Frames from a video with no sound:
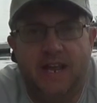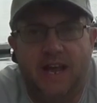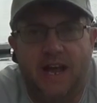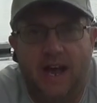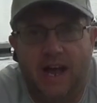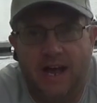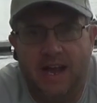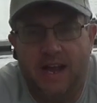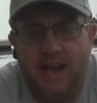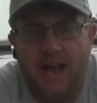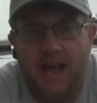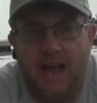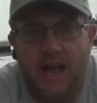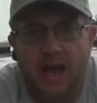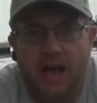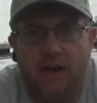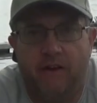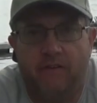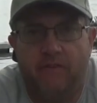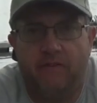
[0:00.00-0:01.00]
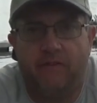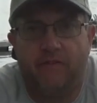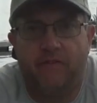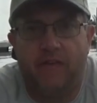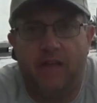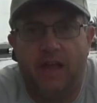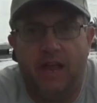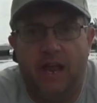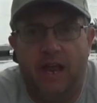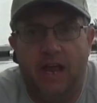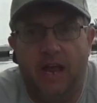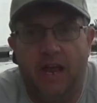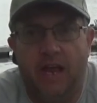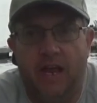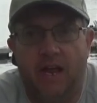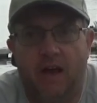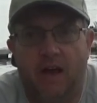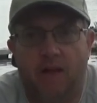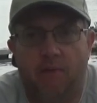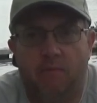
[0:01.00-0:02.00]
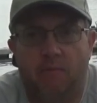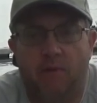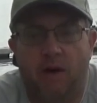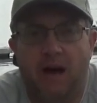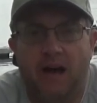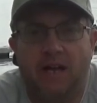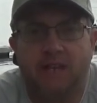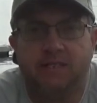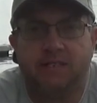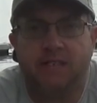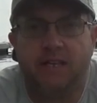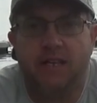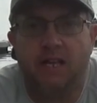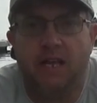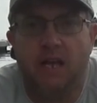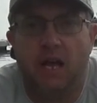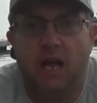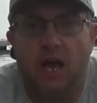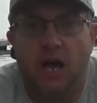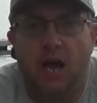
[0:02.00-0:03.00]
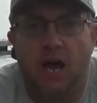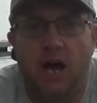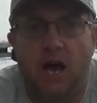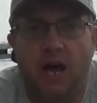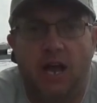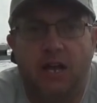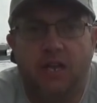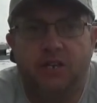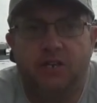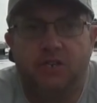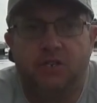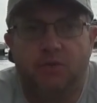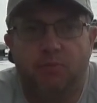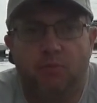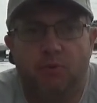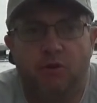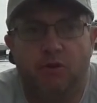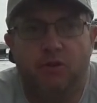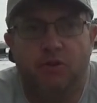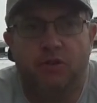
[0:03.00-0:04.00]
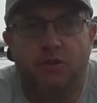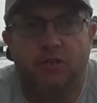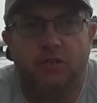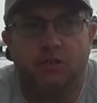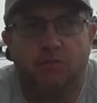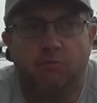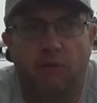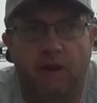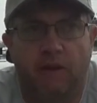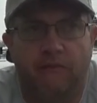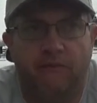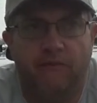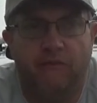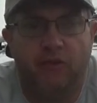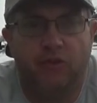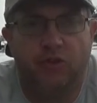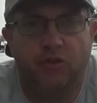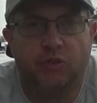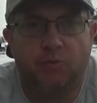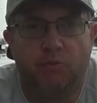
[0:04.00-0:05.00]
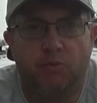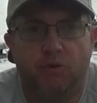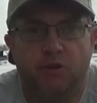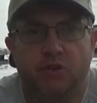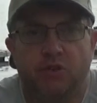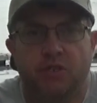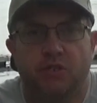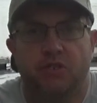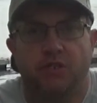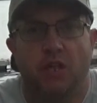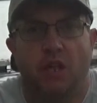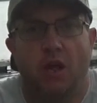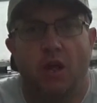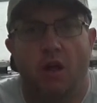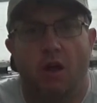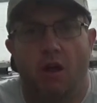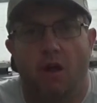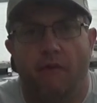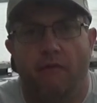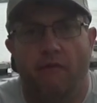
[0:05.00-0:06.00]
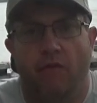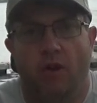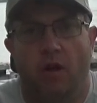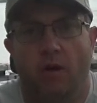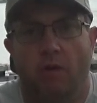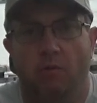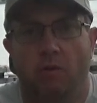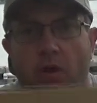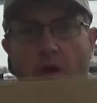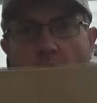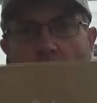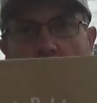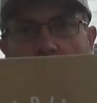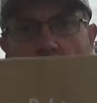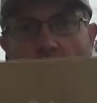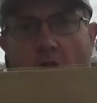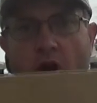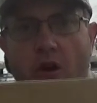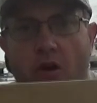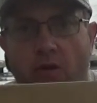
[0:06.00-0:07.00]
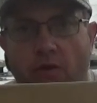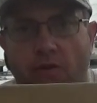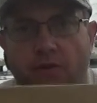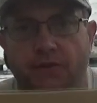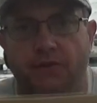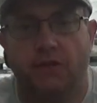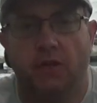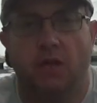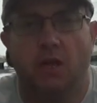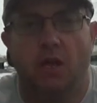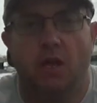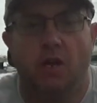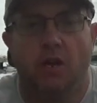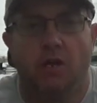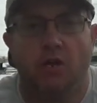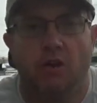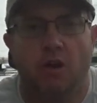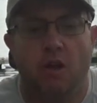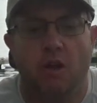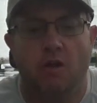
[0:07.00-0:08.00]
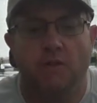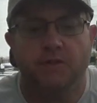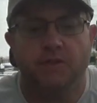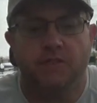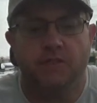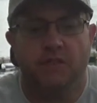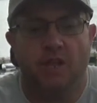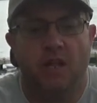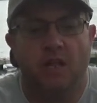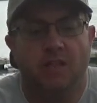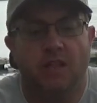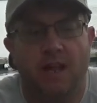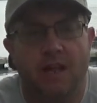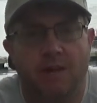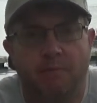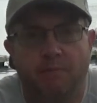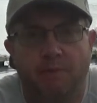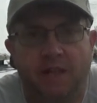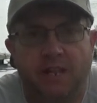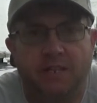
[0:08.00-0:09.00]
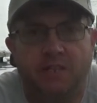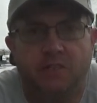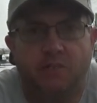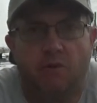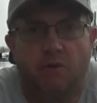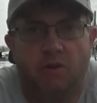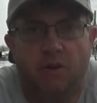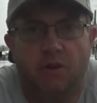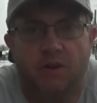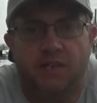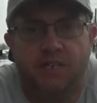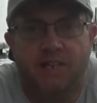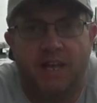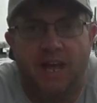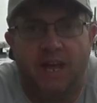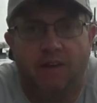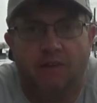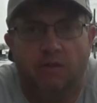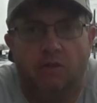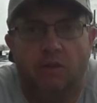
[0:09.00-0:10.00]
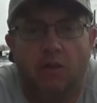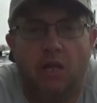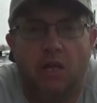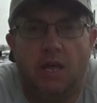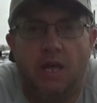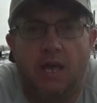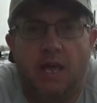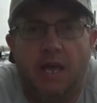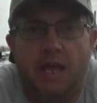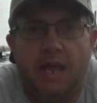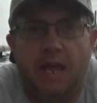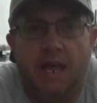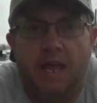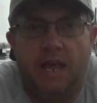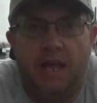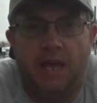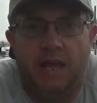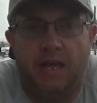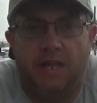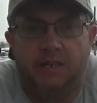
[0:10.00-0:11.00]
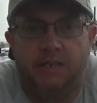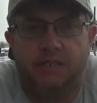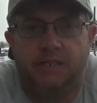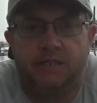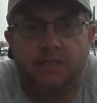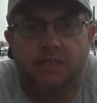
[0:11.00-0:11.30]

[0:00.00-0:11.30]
I have a unboxing. I just purchased my first purchase from Karl's. Karl's is an online bait store and tackle, and